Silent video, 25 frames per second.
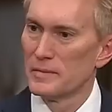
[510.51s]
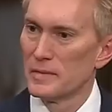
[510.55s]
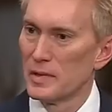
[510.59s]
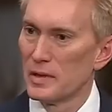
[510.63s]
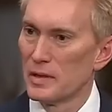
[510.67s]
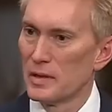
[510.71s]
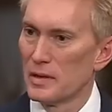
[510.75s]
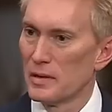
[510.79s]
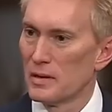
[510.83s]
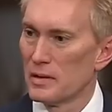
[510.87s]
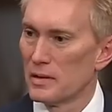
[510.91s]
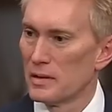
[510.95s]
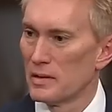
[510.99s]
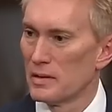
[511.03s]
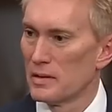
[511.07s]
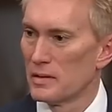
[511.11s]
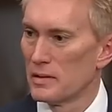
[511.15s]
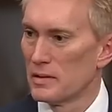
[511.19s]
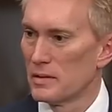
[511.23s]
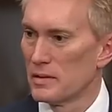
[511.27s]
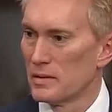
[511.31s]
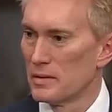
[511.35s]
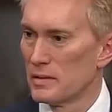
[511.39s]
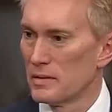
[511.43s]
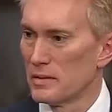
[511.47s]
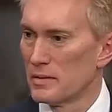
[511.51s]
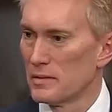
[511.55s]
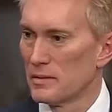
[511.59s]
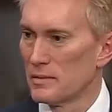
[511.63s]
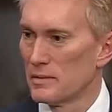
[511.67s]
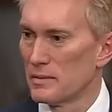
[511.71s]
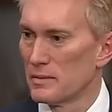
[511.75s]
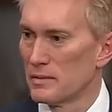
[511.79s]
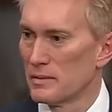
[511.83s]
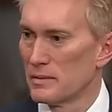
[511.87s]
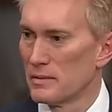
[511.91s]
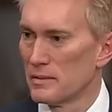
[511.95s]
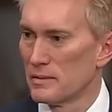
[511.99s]

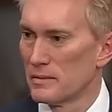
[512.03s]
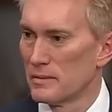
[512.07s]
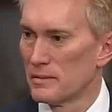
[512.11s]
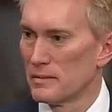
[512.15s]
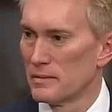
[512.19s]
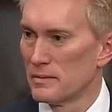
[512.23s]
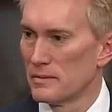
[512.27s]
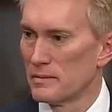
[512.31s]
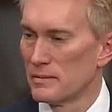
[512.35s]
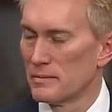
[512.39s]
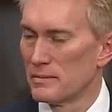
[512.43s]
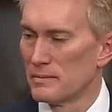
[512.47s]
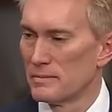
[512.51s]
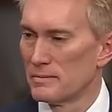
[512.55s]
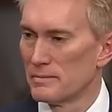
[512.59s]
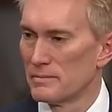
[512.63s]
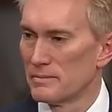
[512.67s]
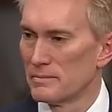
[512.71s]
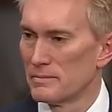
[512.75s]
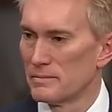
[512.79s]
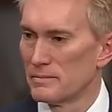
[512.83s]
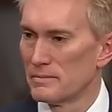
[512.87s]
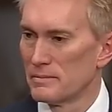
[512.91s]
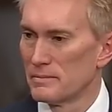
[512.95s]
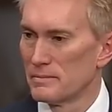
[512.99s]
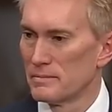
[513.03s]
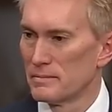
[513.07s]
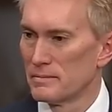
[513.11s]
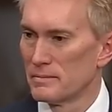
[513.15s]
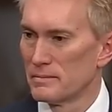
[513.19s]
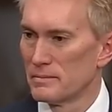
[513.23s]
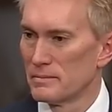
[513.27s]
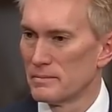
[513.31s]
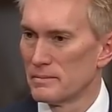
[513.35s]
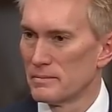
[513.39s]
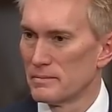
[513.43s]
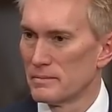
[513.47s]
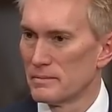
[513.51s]

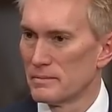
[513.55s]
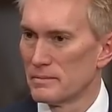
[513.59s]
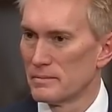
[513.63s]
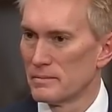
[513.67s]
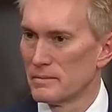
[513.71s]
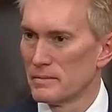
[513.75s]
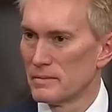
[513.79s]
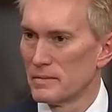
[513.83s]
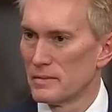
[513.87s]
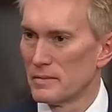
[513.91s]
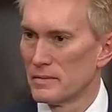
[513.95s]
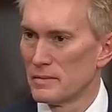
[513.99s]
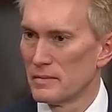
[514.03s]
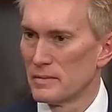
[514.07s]
(silence)